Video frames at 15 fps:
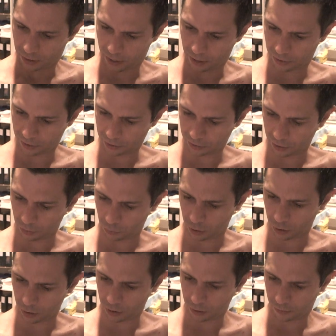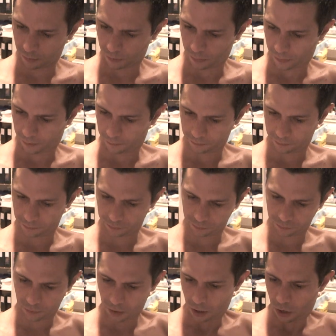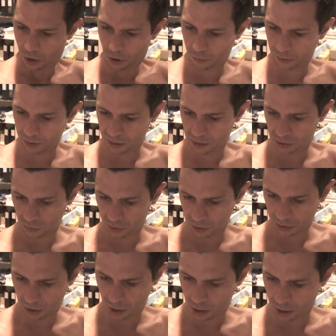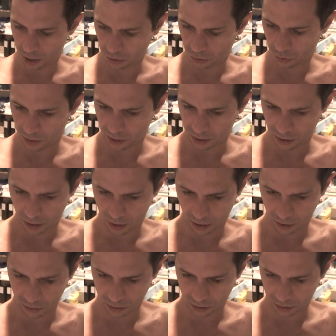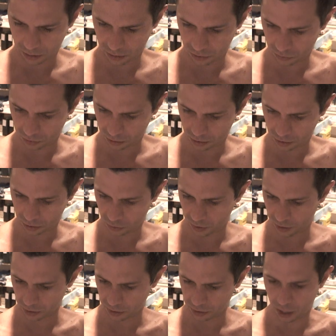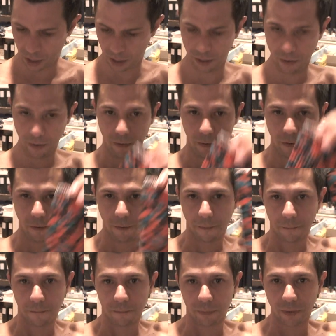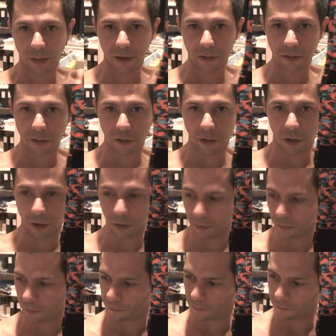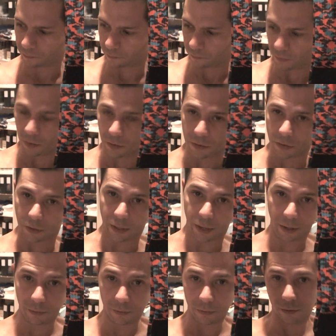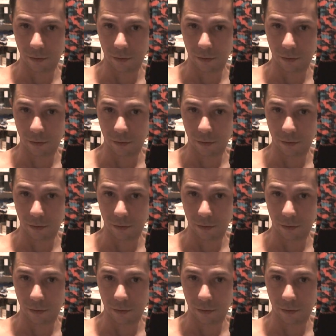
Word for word: I think they were. Oh, and these ones aren't quite, I don't think these ones are quite as high. Not as long. Yeah.